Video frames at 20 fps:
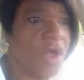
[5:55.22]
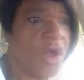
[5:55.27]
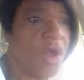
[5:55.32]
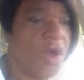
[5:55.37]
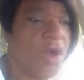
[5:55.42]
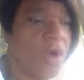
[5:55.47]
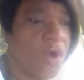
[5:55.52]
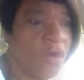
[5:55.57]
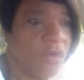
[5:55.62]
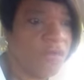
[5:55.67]

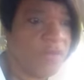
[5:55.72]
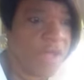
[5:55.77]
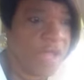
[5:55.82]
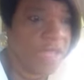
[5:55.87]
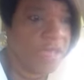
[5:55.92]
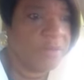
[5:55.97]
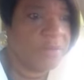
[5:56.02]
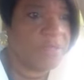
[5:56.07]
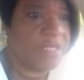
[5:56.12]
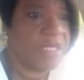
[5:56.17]
whole
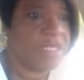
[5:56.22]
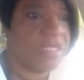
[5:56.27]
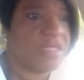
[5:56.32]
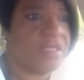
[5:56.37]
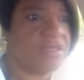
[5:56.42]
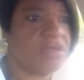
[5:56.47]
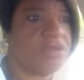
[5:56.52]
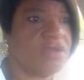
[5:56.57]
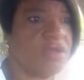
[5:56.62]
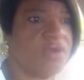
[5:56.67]

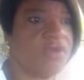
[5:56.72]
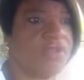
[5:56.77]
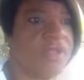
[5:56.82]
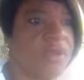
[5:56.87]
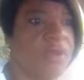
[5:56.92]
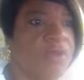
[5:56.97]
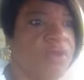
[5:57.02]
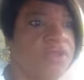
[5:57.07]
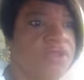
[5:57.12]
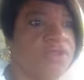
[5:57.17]
vitamins, you know, because
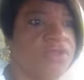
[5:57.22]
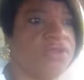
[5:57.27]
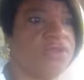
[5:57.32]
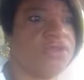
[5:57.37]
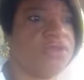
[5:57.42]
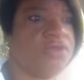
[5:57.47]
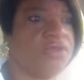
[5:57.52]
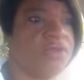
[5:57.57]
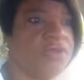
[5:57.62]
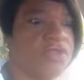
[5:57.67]
I was
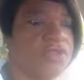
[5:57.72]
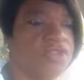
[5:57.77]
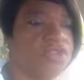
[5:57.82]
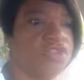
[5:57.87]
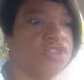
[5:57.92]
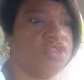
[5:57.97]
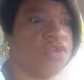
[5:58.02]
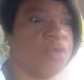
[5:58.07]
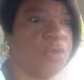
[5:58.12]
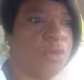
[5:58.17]
doing the
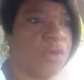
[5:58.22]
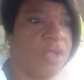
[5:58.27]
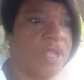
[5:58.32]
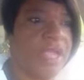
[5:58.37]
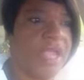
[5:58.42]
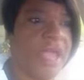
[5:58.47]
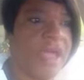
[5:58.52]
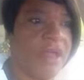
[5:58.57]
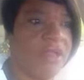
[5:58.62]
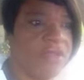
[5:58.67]
chewable
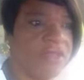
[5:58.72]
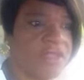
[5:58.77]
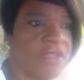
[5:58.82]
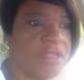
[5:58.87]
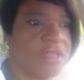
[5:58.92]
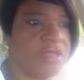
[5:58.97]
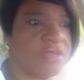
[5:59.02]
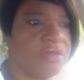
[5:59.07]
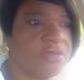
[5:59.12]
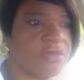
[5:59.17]

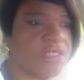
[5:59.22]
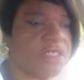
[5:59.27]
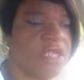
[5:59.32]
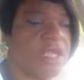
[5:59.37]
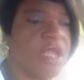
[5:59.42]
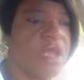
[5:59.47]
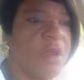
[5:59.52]
calciums,